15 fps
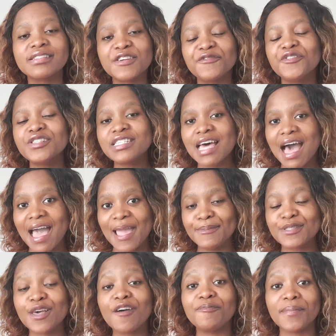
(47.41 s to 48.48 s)
the different
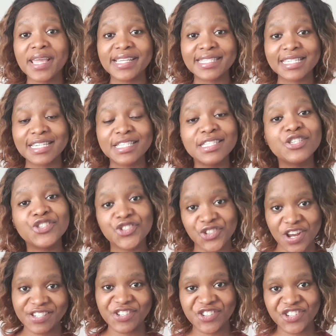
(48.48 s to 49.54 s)
types of maintenance
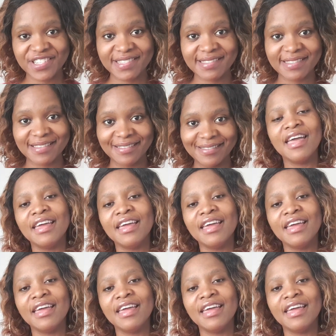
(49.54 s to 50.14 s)
strategies.